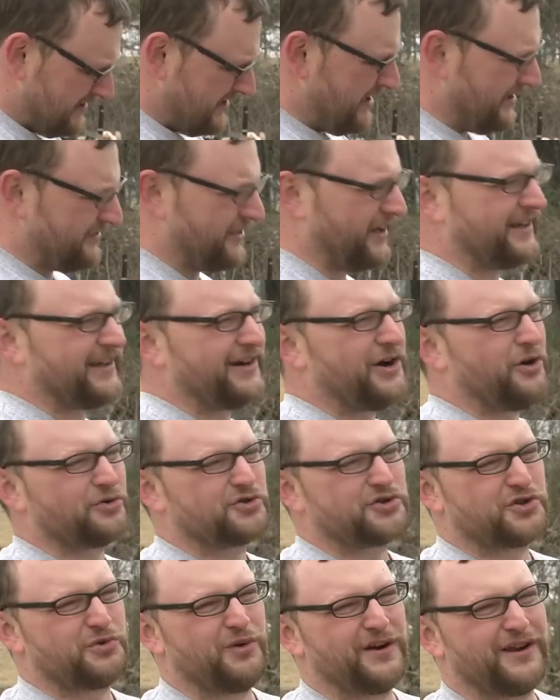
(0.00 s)
I think it
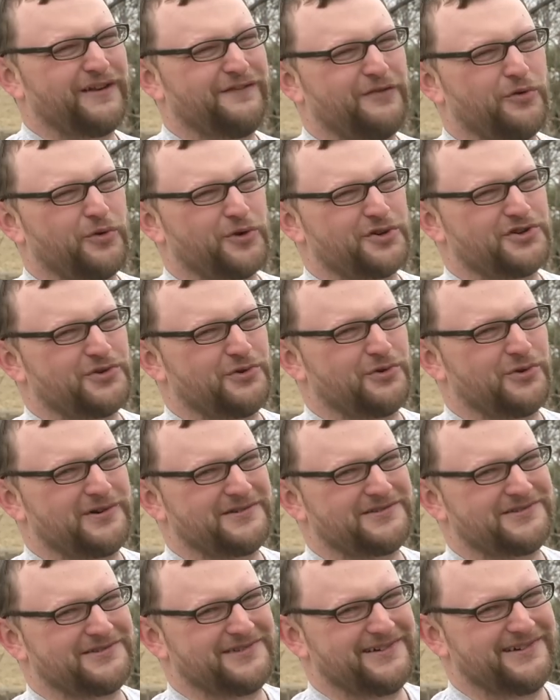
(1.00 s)
holds 24
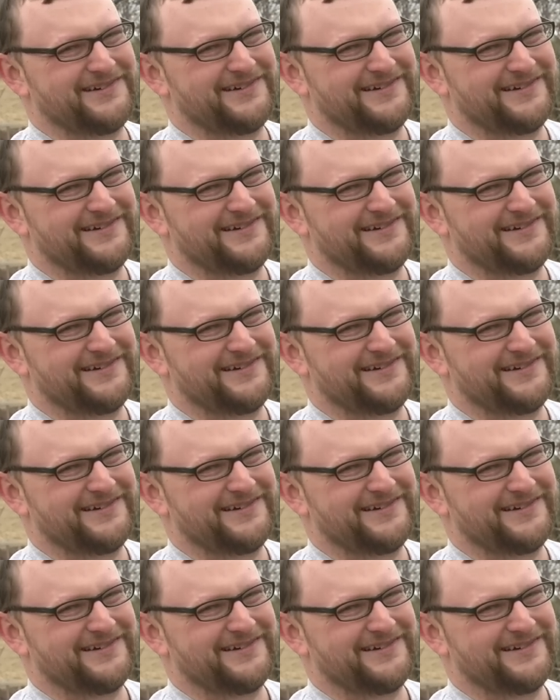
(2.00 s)
shorts,